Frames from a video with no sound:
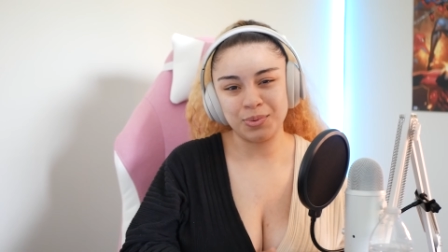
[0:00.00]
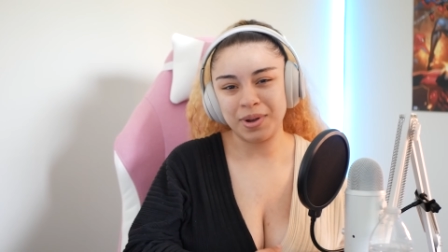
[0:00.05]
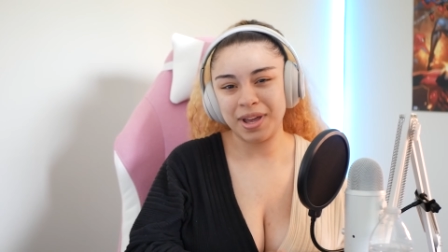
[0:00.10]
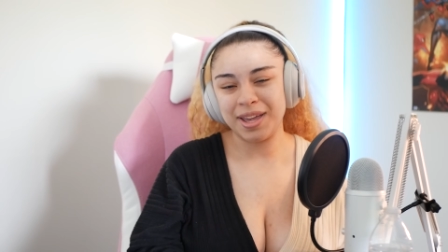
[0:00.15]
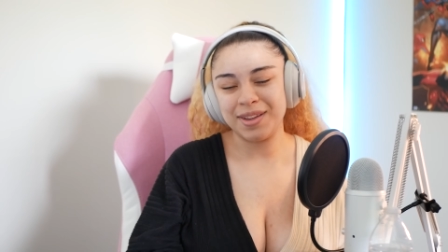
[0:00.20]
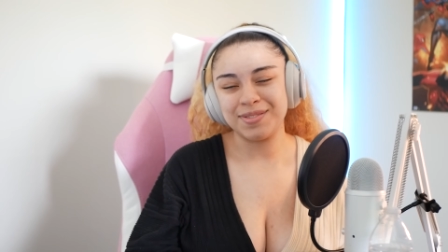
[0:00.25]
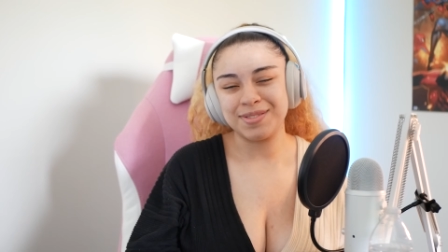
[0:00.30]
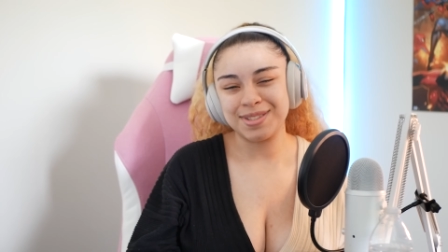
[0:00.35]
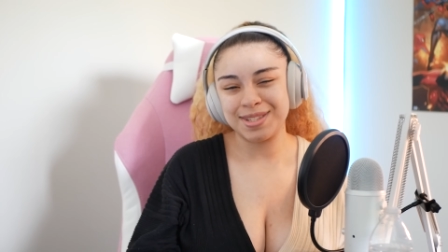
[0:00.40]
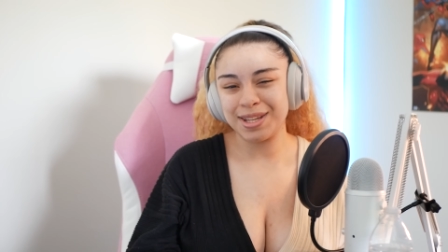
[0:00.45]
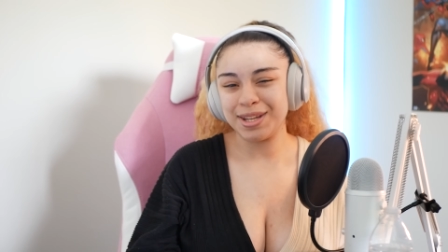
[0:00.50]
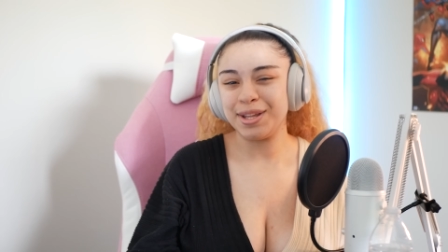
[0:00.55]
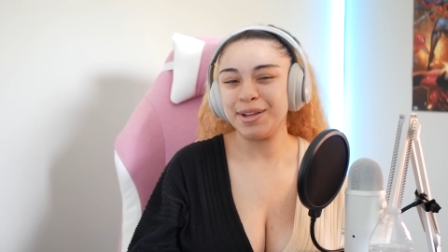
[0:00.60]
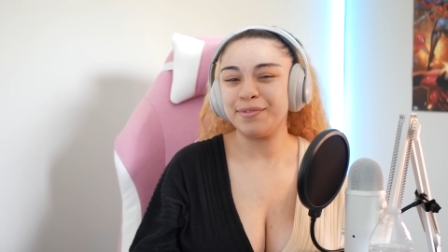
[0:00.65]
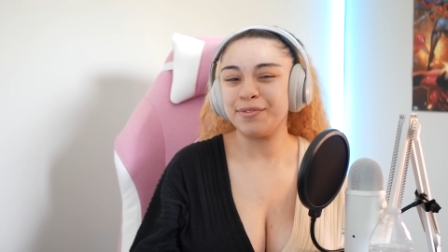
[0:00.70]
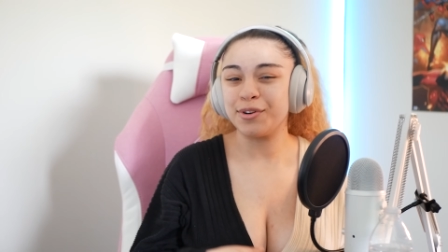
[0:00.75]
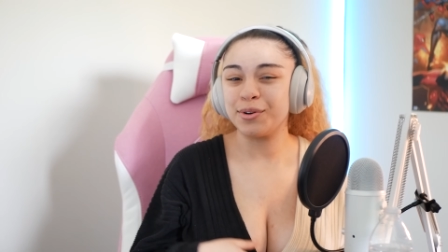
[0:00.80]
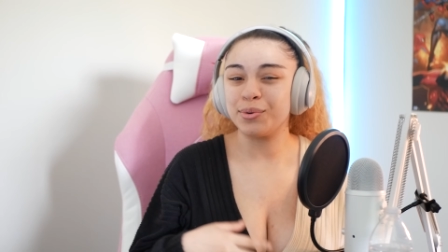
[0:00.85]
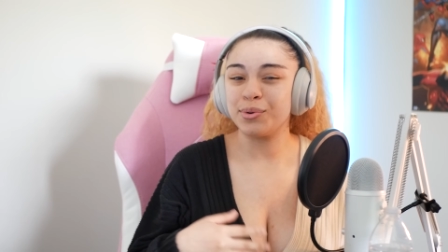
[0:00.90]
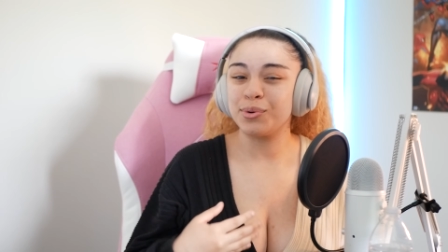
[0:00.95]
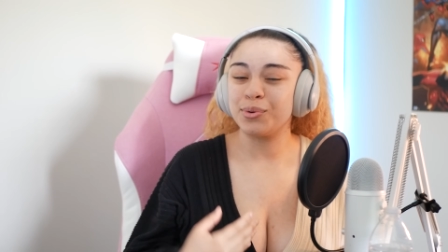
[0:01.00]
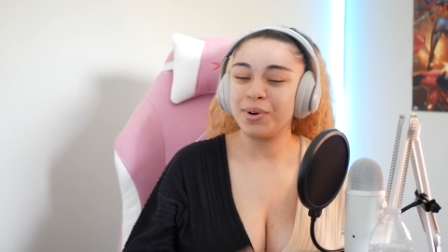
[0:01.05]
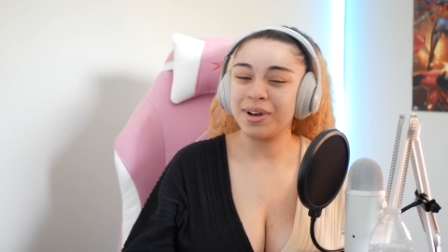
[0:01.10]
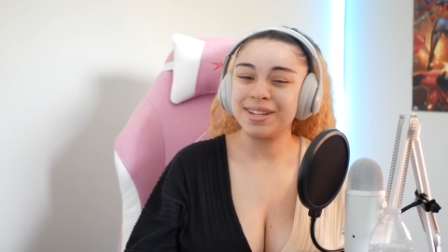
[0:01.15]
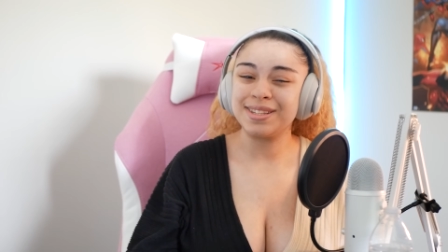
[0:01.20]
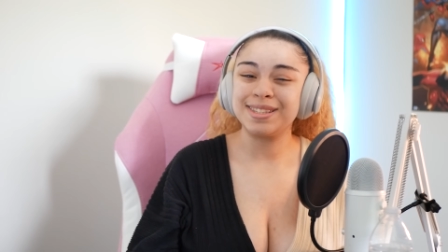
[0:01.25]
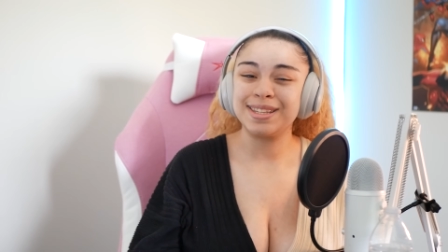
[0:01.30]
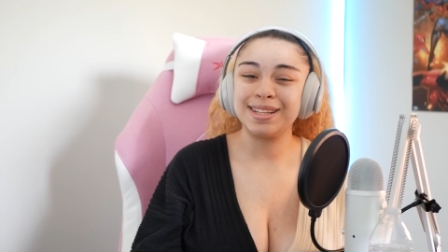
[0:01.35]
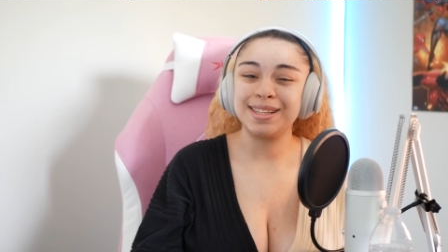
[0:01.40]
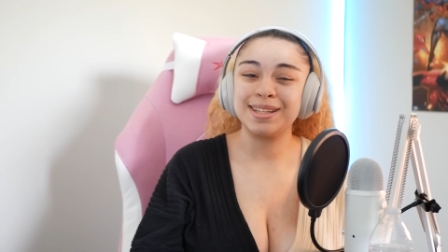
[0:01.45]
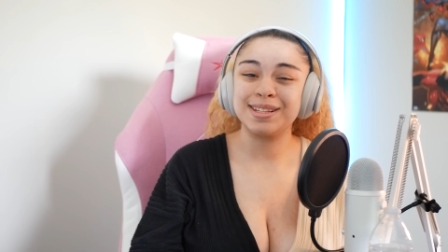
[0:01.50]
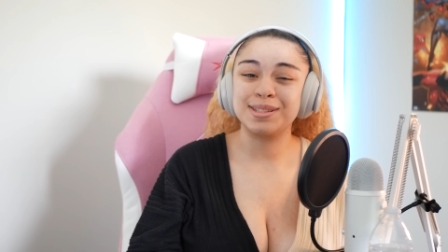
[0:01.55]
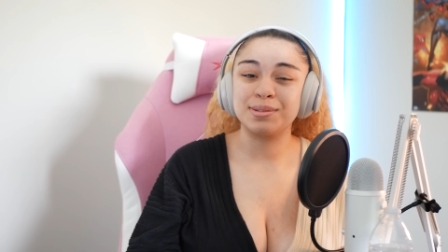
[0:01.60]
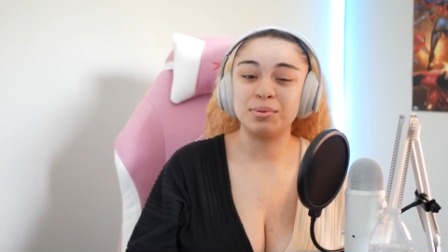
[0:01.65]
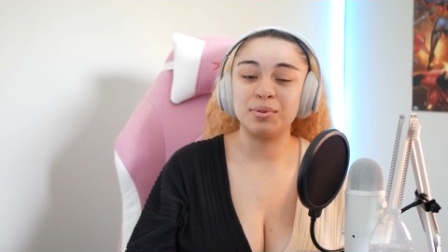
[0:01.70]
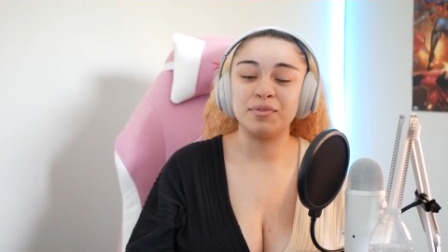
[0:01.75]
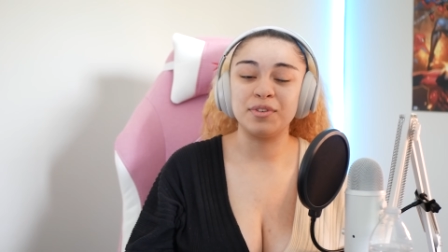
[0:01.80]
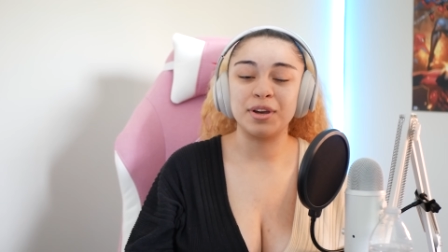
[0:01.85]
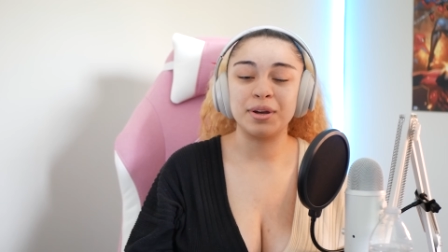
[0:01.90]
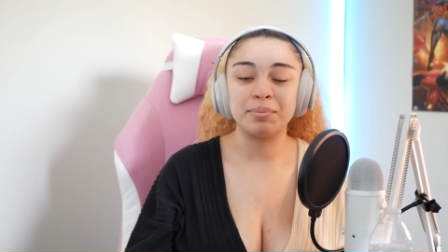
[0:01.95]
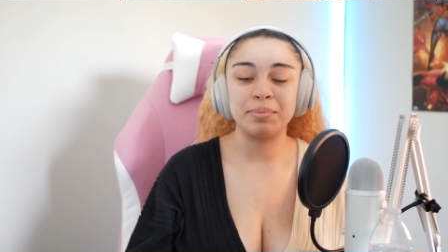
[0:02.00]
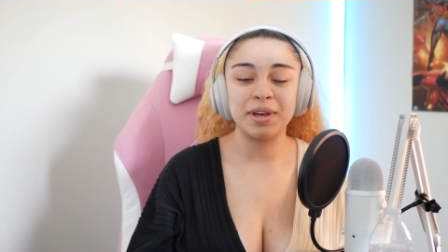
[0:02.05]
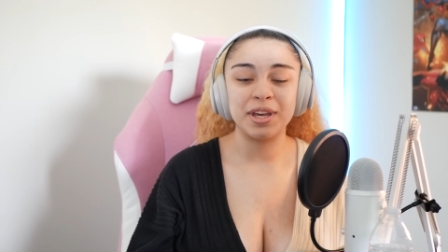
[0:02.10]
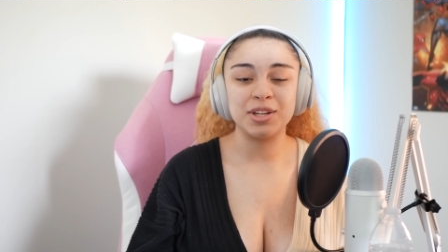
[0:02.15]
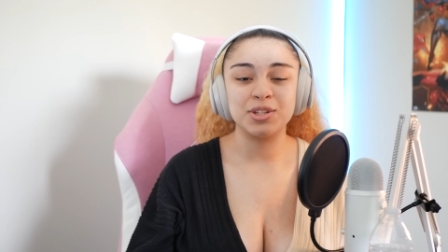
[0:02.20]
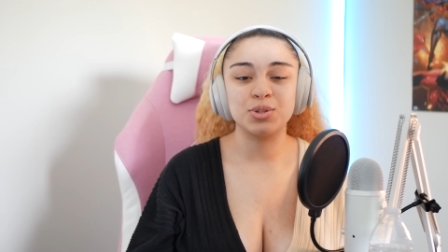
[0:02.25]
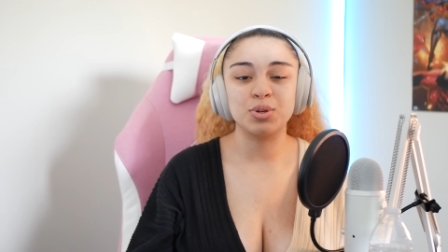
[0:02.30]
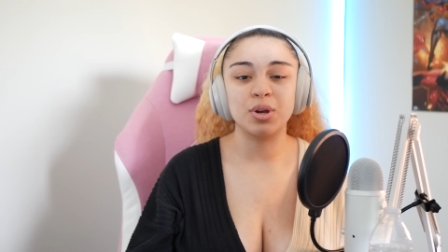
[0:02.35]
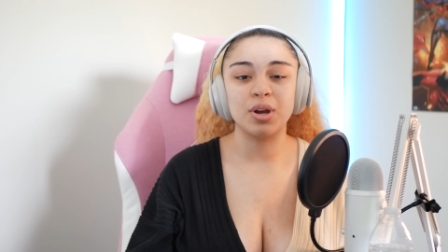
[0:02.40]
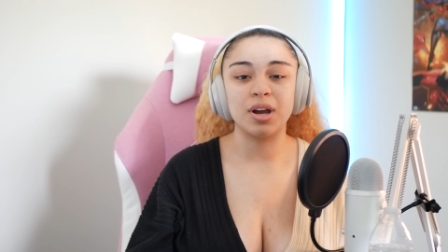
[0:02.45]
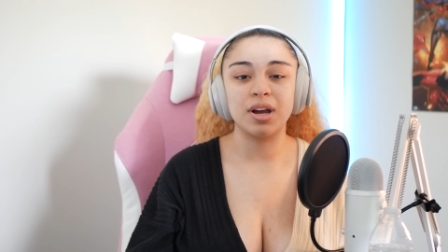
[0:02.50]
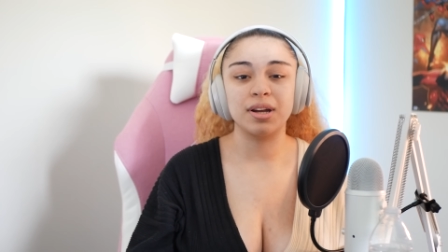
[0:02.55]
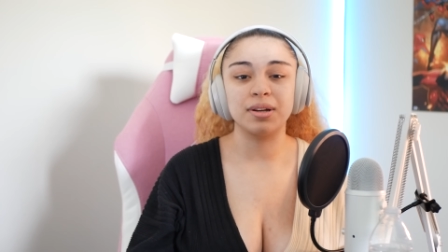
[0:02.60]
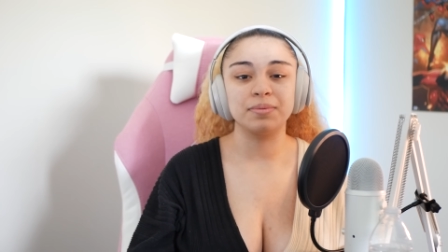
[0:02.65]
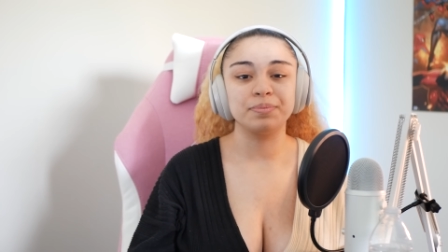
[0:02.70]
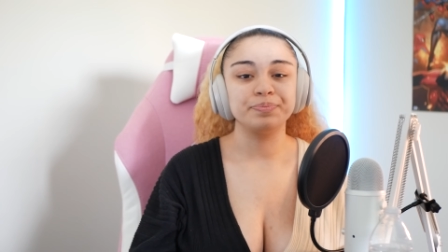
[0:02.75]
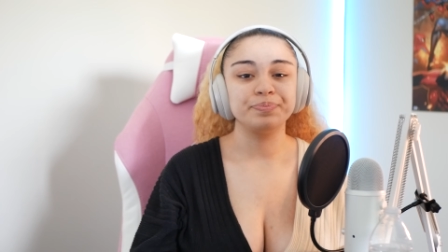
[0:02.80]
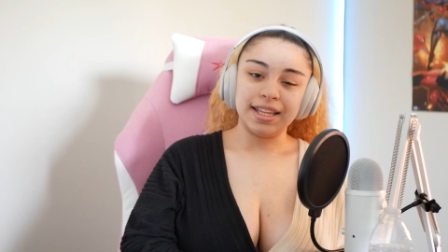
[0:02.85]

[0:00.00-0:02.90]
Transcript: Wave City for requesting this movie on Patreon on.